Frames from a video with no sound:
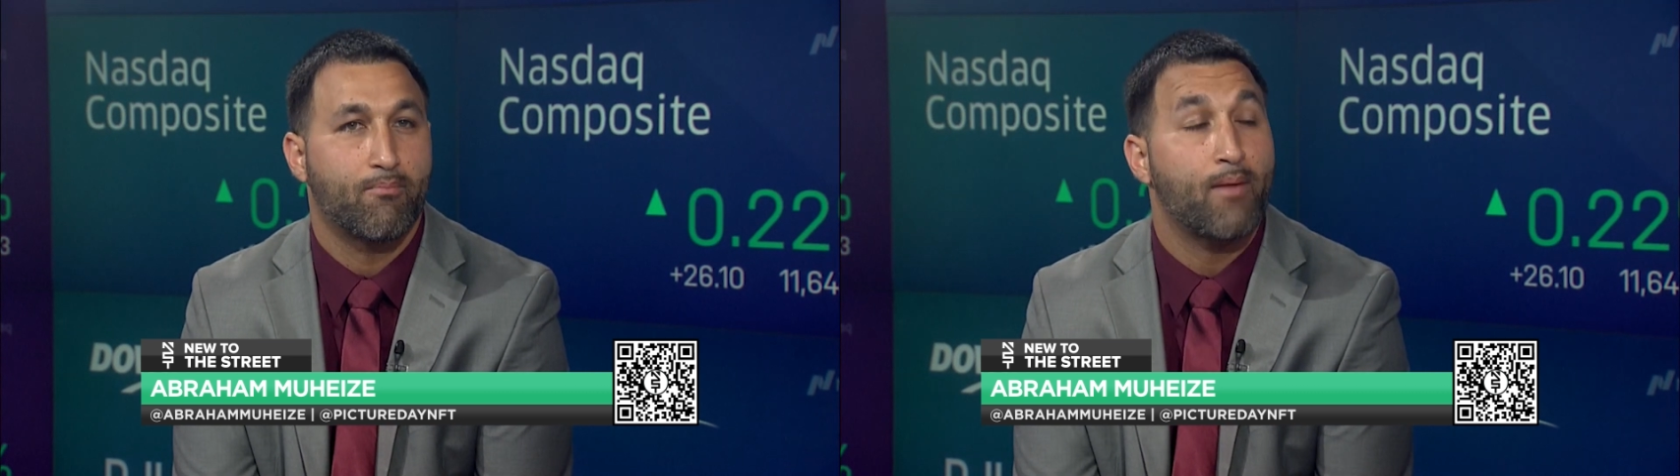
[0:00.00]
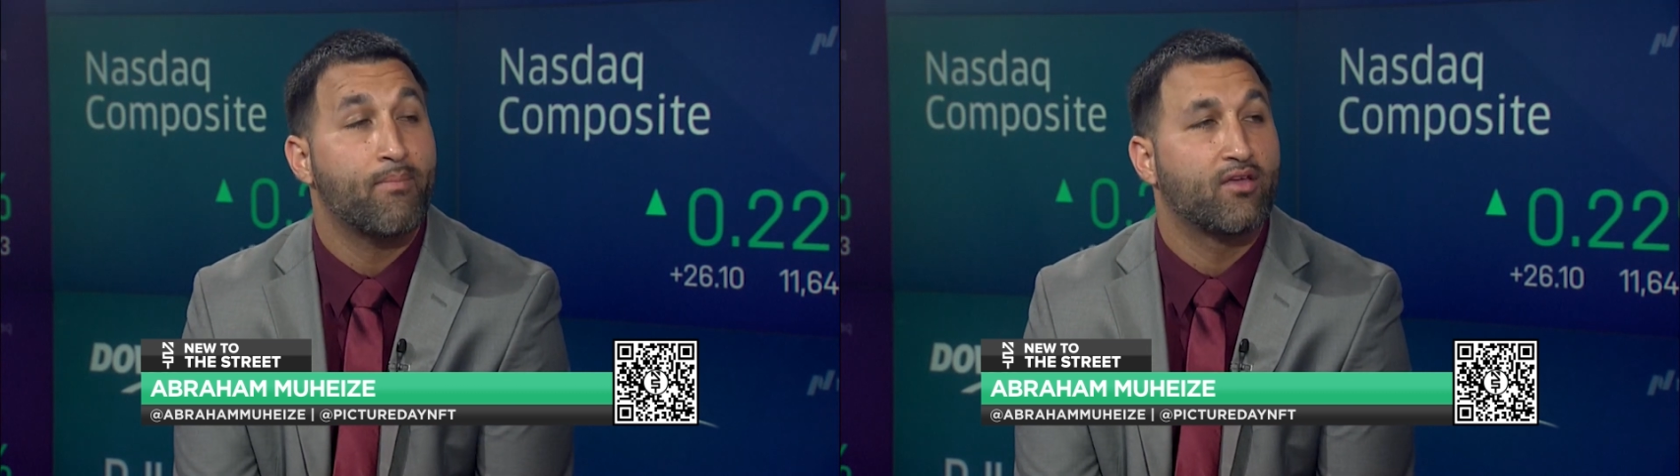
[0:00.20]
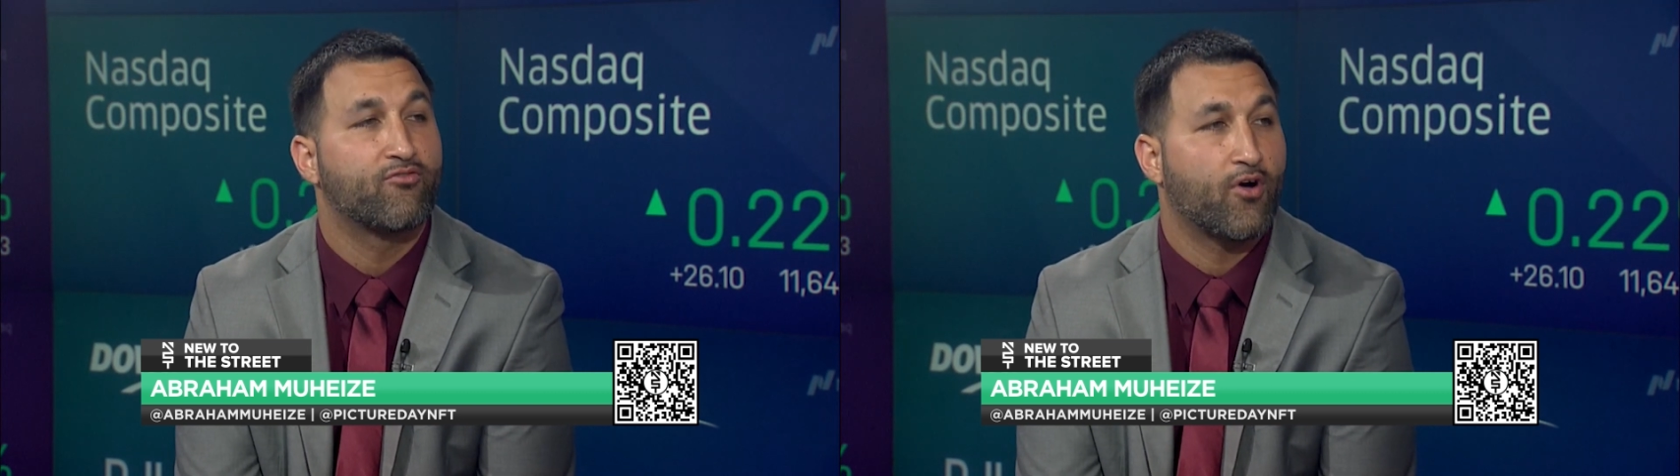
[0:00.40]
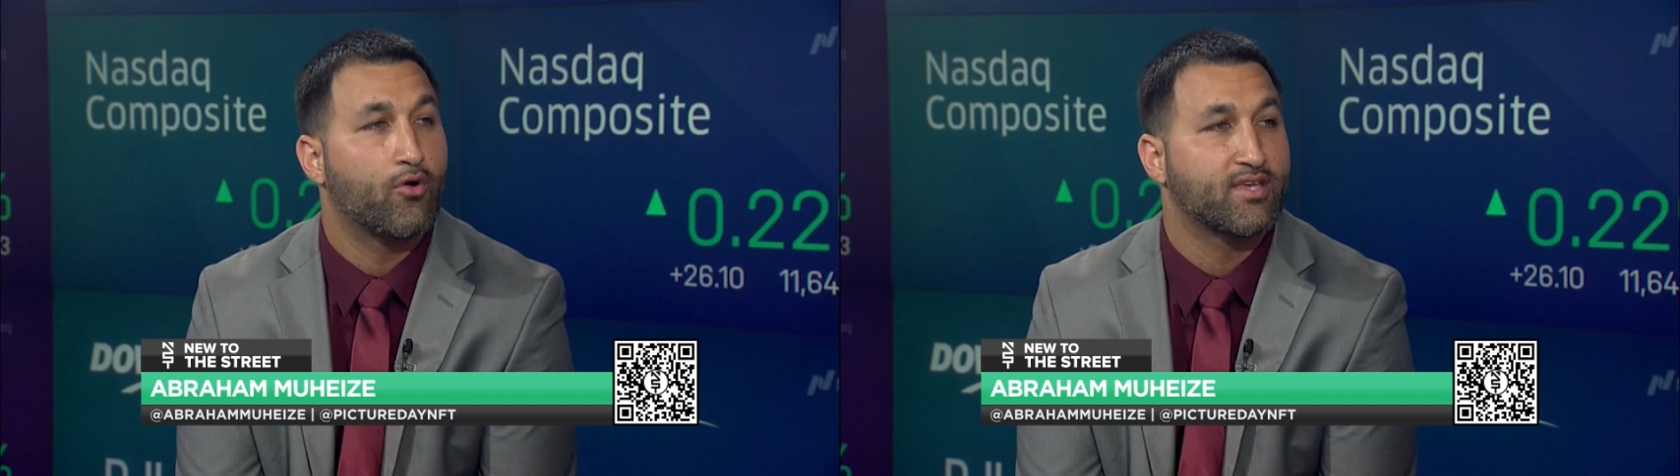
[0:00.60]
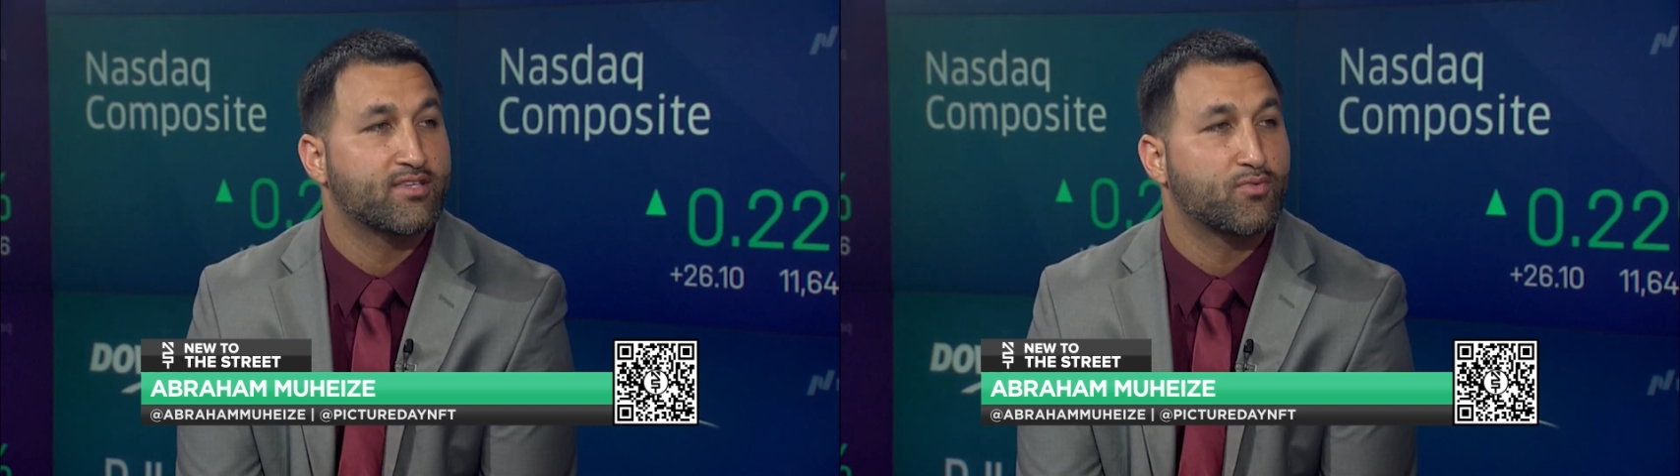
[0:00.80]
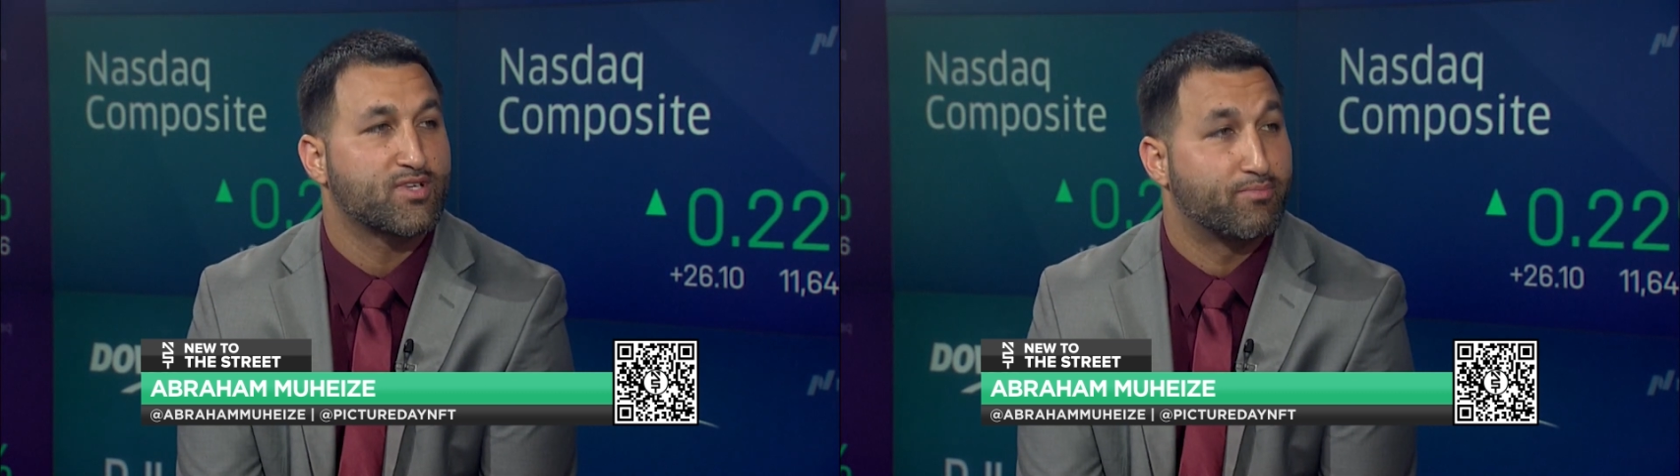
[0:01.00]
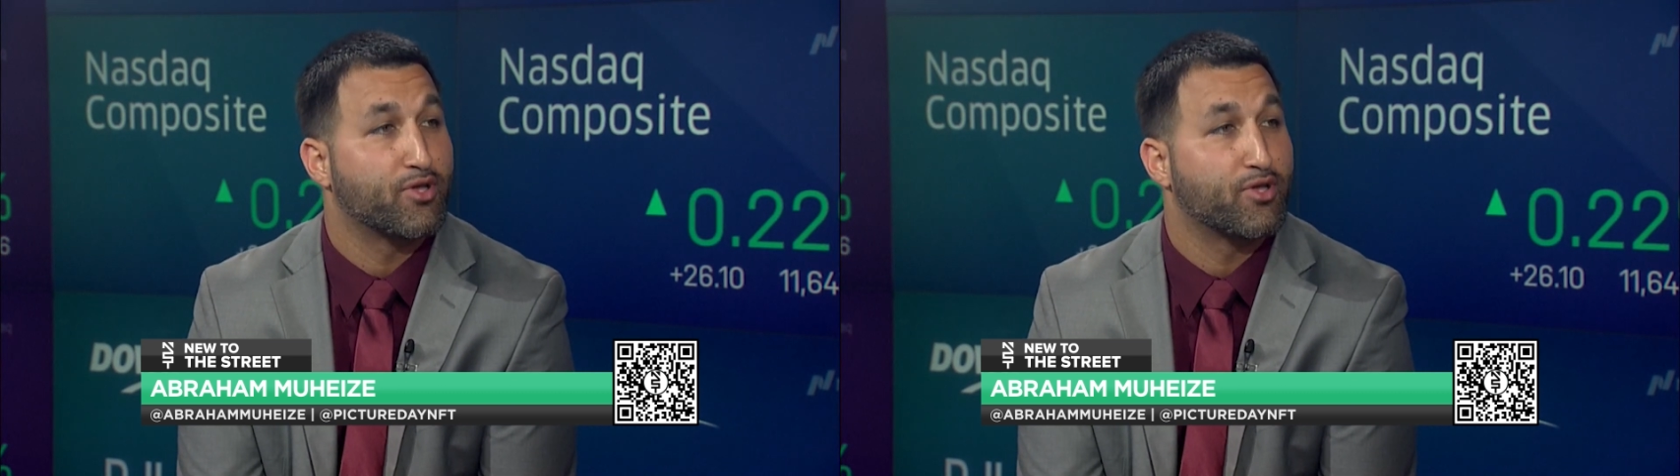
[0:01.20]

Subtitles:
my main focus was